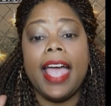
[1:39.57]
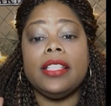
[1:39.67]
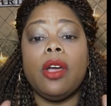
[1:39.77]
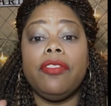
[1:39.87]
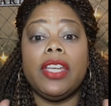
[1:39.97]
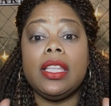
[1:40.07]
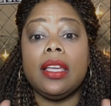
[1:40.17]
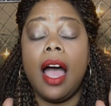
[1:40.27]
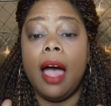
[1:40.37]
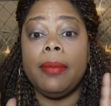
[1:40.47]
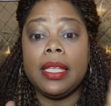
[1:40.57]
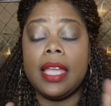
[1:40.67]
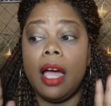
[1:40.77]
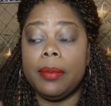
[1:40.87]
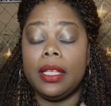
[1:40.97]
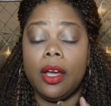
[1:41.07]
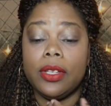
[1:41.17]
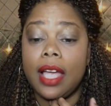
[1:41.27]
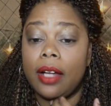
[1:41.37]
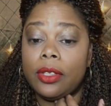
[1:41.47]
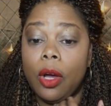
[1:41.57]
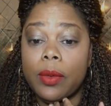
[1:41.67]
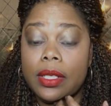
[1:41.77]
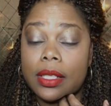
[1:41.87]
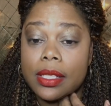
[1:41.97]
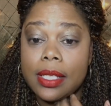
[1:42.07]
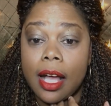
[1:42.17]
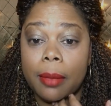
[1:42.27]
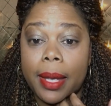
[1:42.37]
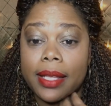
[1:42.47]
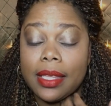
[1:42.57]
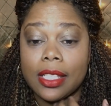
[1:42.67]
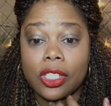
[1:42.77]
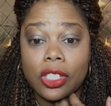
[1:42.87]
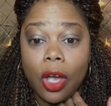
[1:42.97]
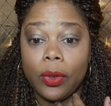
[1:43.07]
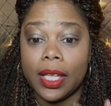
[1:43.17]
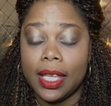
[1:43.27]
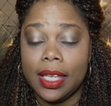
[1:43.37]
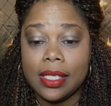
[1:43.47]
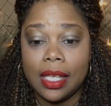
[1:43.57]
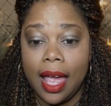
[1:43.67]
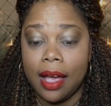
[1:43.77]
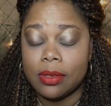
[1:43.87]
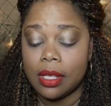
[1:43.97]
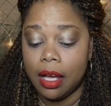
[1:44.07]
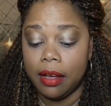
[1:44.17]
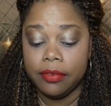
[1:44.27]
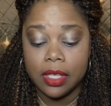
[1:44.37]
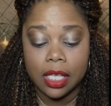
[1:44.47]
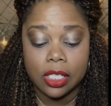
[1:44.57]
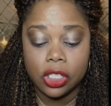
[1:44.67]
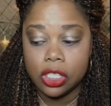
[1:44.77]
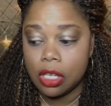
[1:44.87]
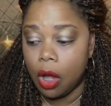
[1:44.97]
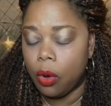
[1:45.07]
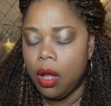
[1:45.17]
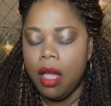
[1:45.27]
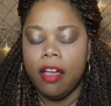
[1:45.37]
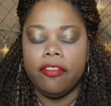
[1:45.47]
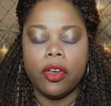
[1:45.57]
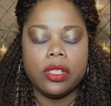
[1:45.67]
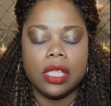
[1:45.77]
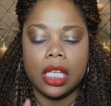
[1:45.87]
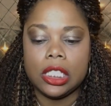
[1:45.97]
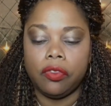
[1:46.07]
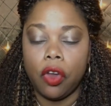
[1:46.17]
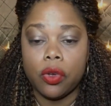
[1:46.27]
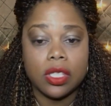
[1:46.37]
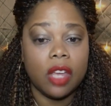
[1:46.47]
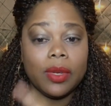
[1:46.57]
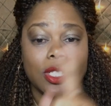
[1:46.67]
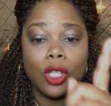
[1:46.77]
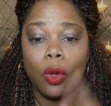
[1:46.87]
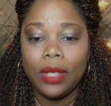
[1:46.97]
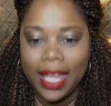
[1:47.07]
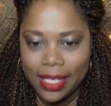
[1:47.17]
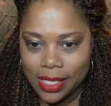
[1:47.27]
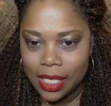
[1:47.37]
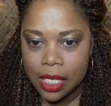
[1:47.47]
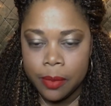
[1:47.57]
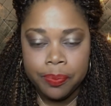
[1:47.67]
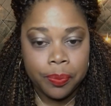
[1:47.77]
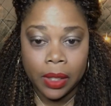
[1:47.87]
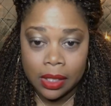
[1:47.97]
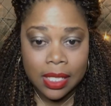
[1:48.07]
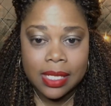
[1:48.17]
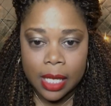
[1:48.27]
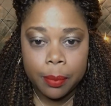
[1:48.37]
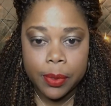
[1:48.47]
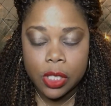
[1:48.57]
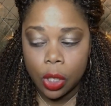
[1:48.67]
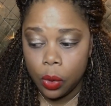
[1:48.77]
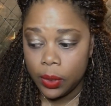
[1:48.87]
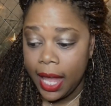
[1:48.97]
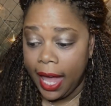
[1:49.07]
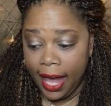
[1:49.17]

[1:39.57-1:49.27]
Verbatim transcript: And don't forget to comment down below. Y'all know we love to talk about this show, the ins and outs of this show. First things first, there is no Lacey in this episode.